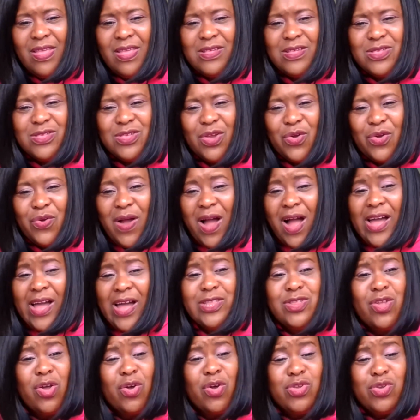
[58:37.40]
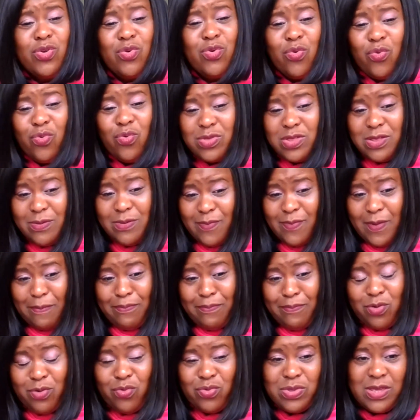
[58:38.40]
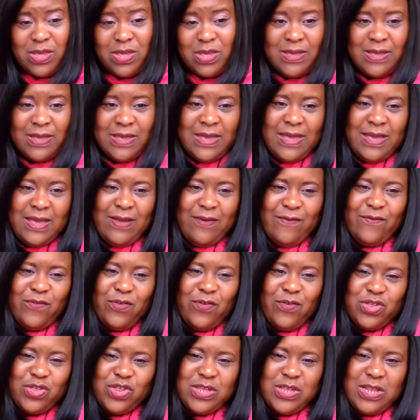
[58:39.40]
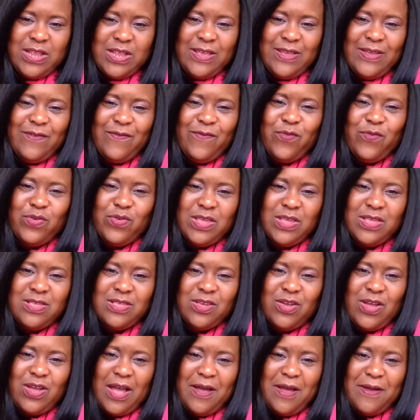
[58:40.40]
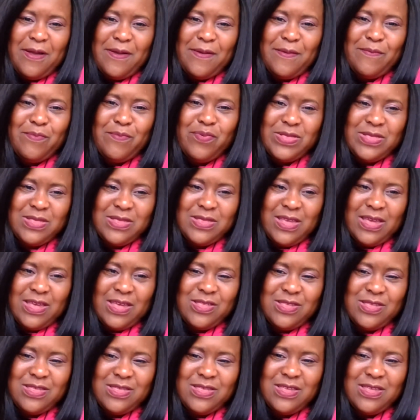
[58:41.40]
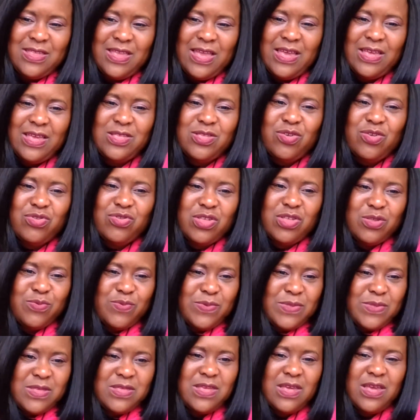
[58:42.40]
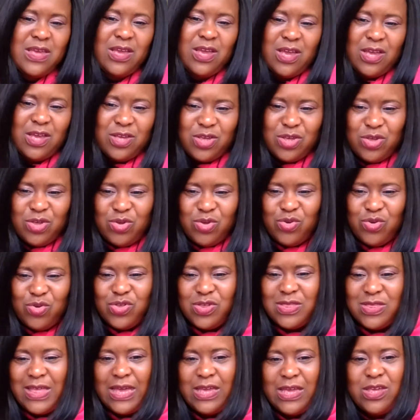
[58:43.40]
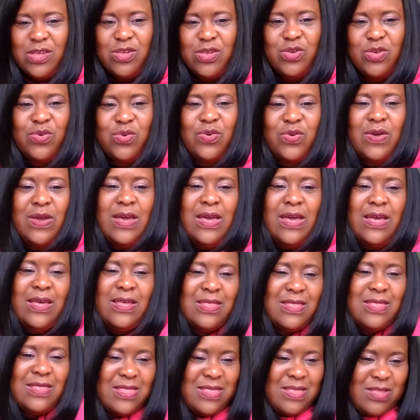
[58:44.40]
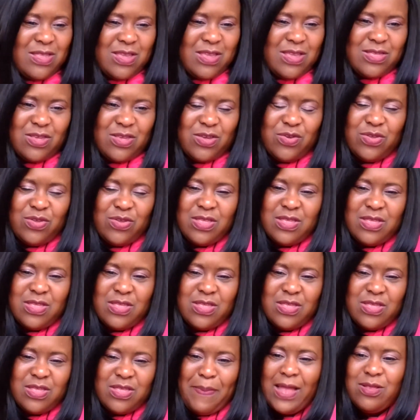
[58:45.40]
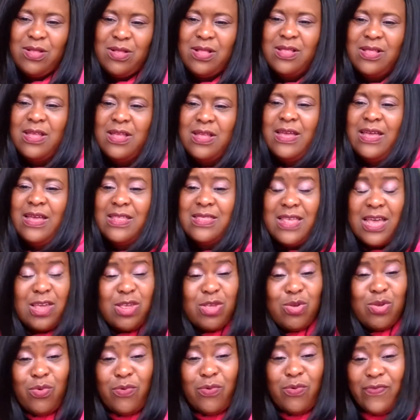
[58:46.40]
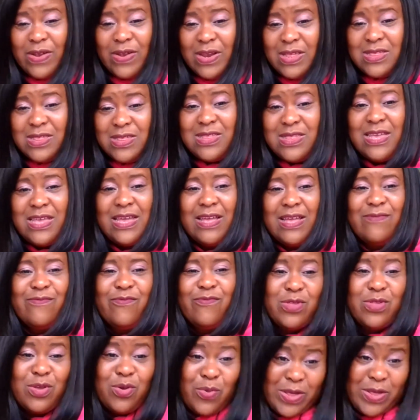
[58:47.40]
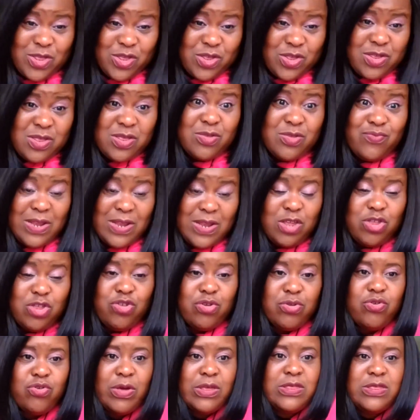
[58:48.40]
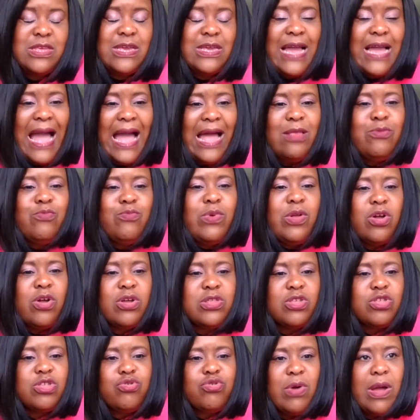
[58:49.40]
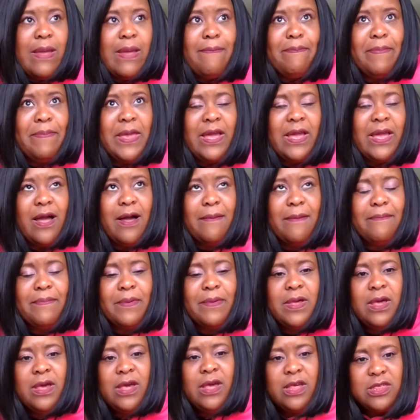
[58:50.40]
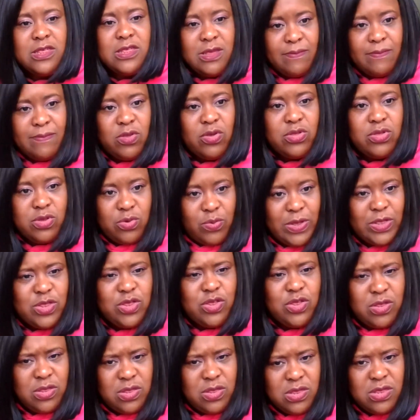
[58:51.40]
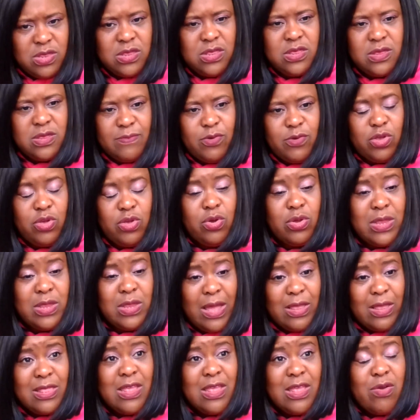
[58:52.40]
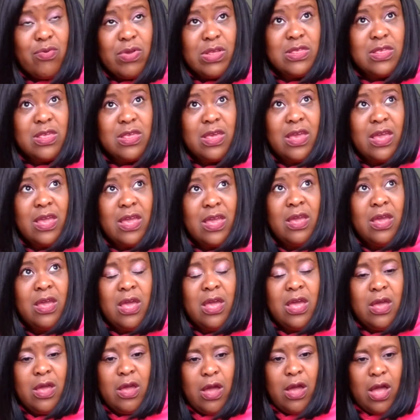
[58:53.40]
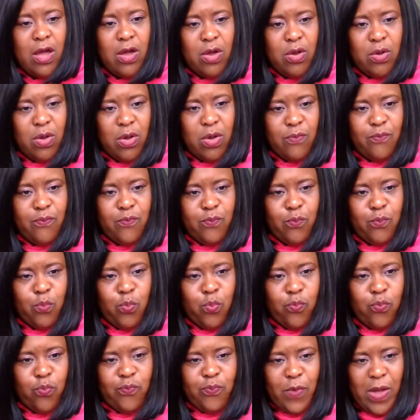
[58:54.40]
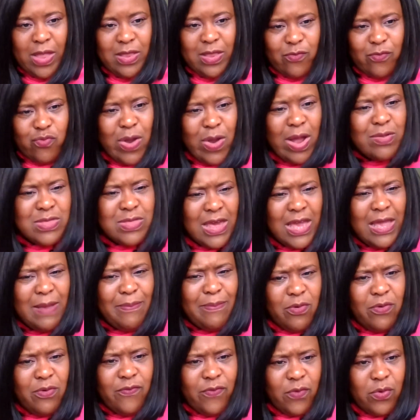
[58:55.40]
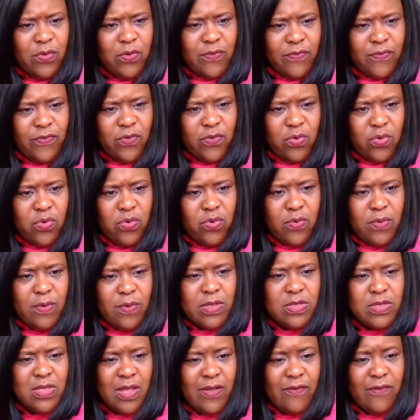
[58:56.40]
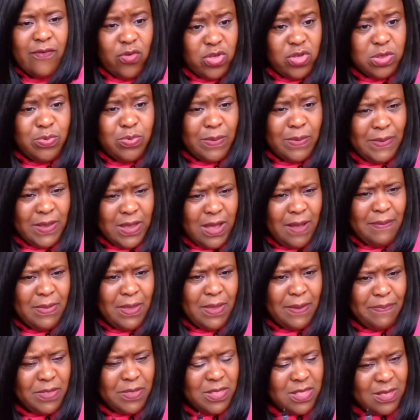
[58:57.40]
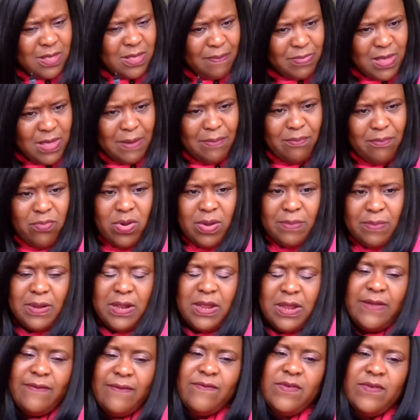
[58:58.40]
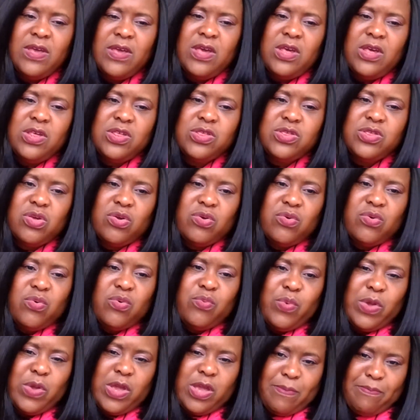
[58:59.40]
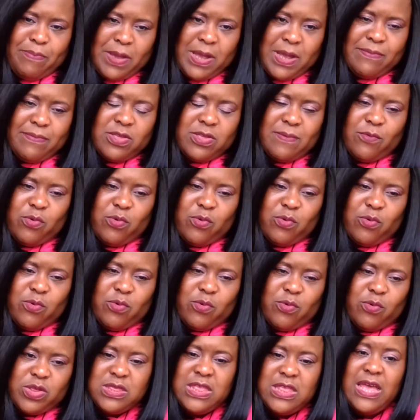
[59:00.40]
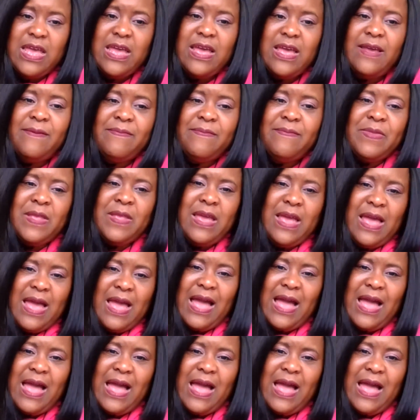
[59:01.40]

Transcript: So I know you're also applauding virtually for this presentation today. So I just want to say a huge thank you to the panel. Thank you all for listening and for the questions, really interesting. And we're going to try and pick up some of those questions in some Q&A, and there is a kind of roundtable for diverse women coming up in September, I believe. So we can pick up some questions there,